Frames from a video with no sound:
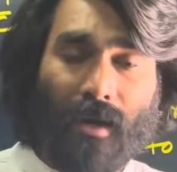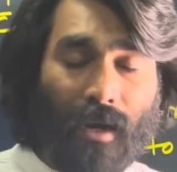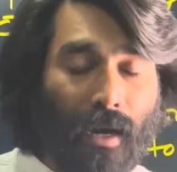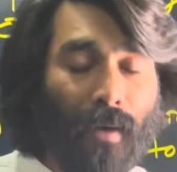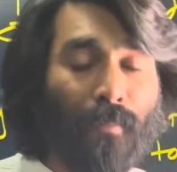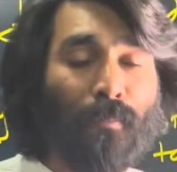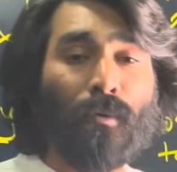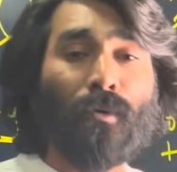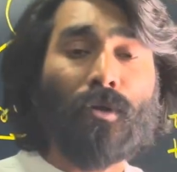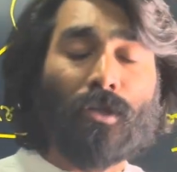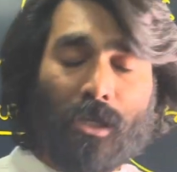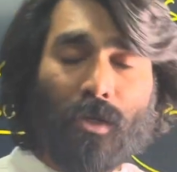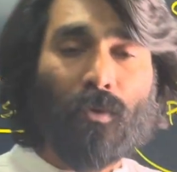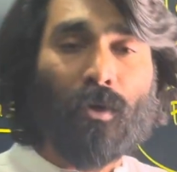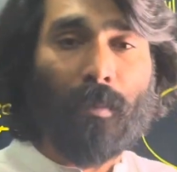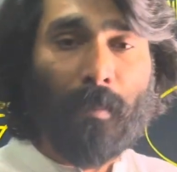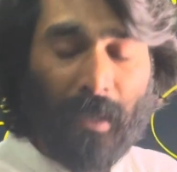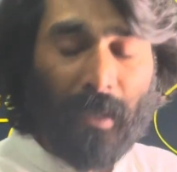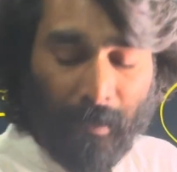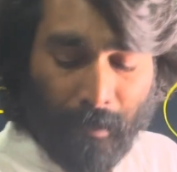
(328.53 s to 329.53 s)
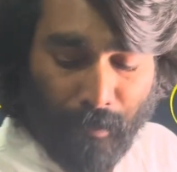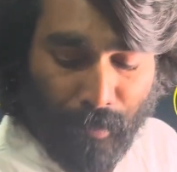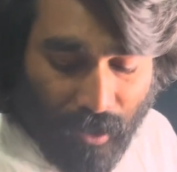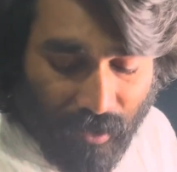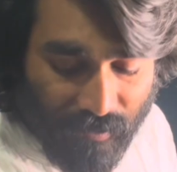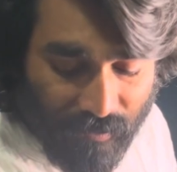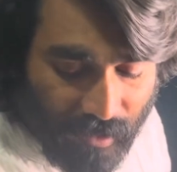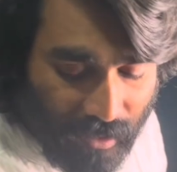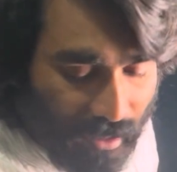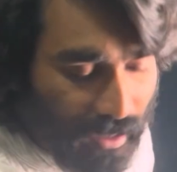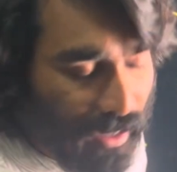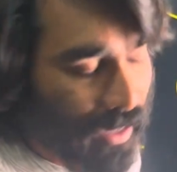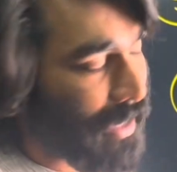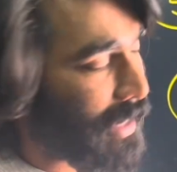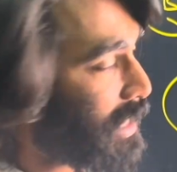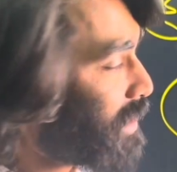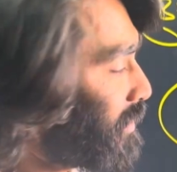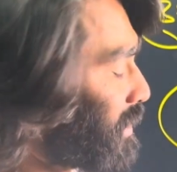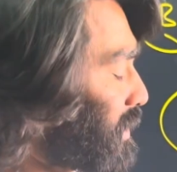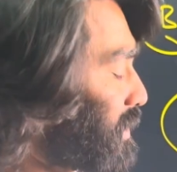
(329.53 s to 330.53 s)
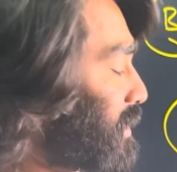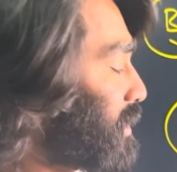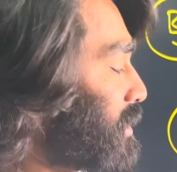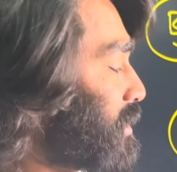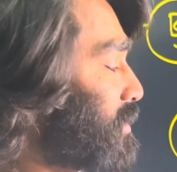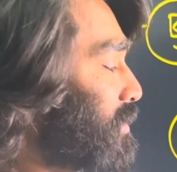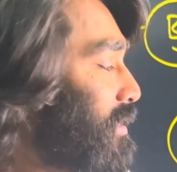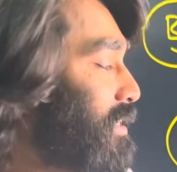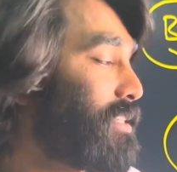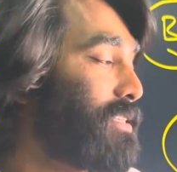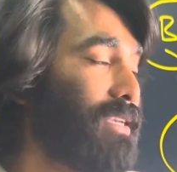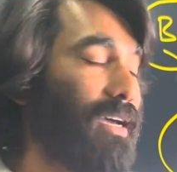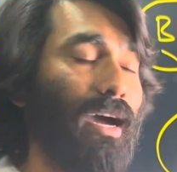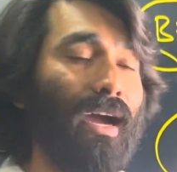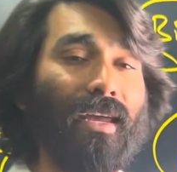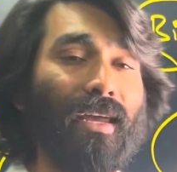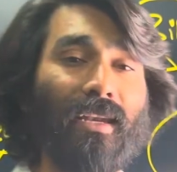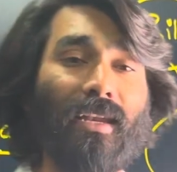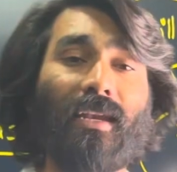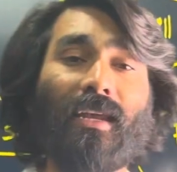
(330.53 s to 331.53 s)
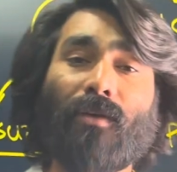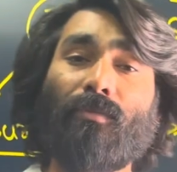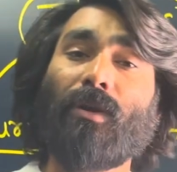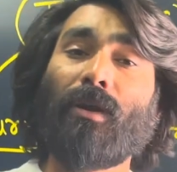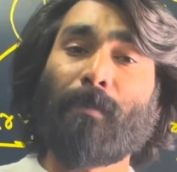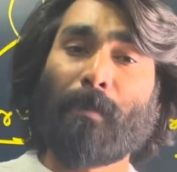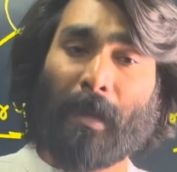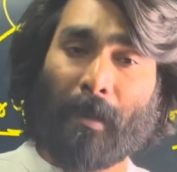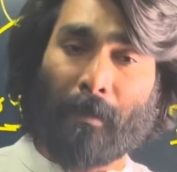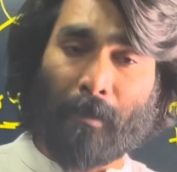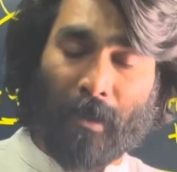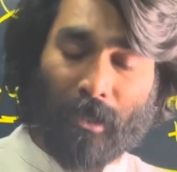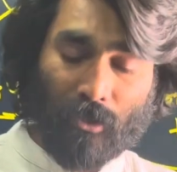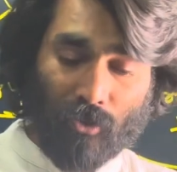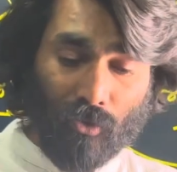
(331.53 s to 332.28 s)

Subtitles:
Of course, you would be in profit. And anyways, this is a highly liquid paper.